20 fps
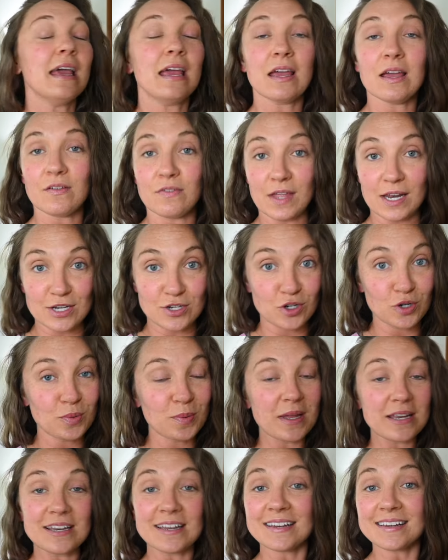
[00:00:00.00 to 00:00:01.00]
If that is your
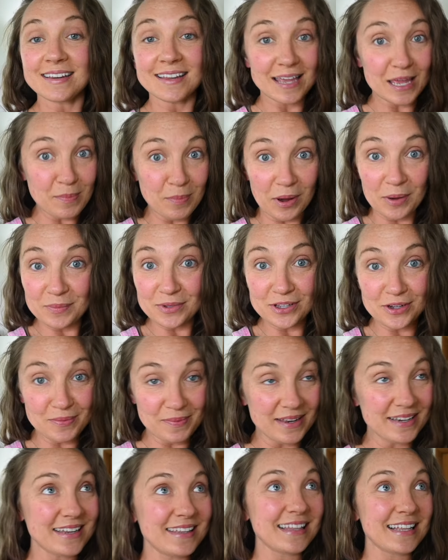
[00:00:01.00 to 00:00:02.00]
opinion, keep on with your
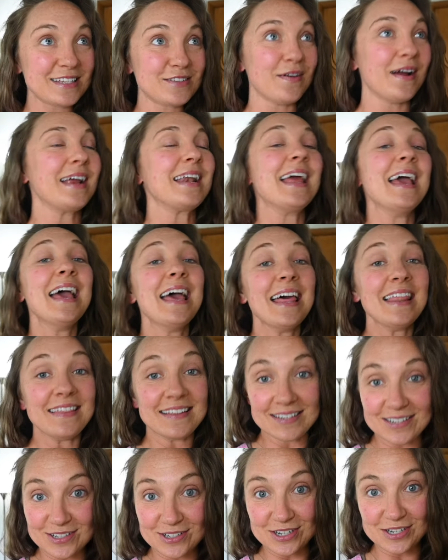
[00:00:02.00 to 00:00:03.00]
opinion. That's fine.
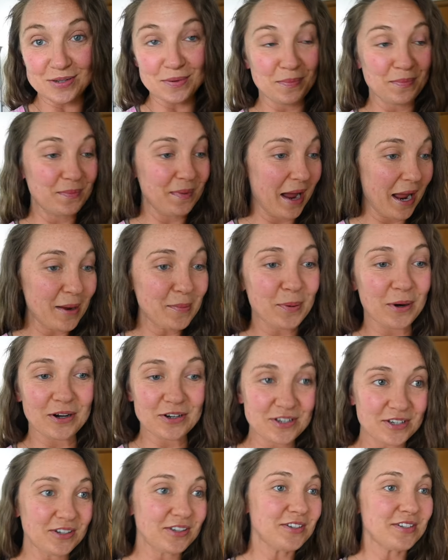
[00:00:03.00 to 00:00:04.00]
This is just my
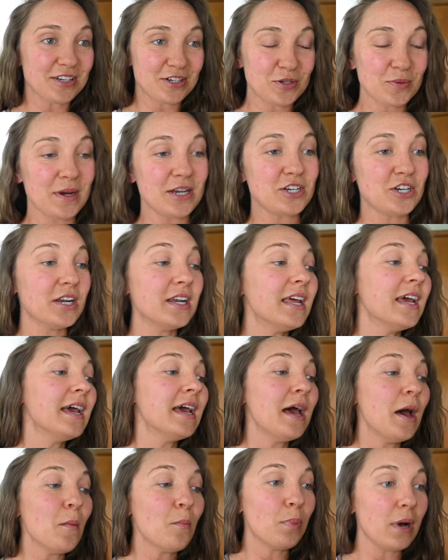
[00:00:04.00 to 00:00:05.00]
personal situation.
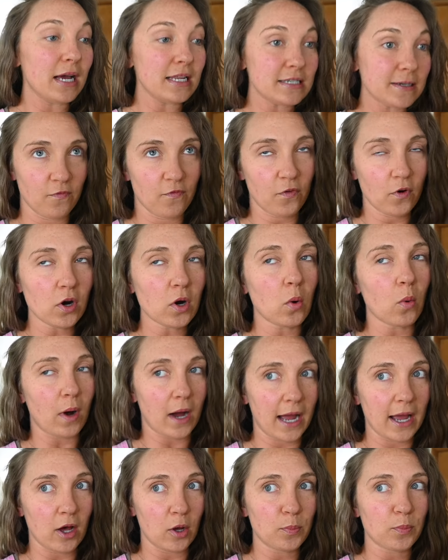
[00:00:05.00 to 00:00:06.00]
But for a
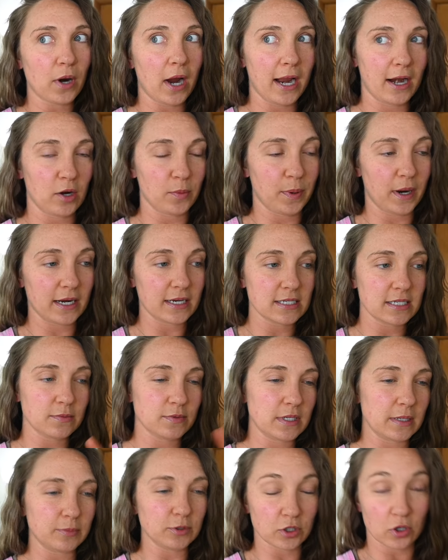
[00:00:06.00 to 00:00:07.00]
while prior to pregnancy I
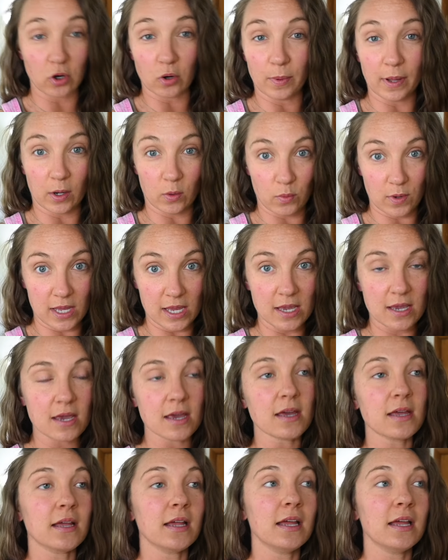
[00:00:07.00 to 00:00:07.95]
was able to go about a week.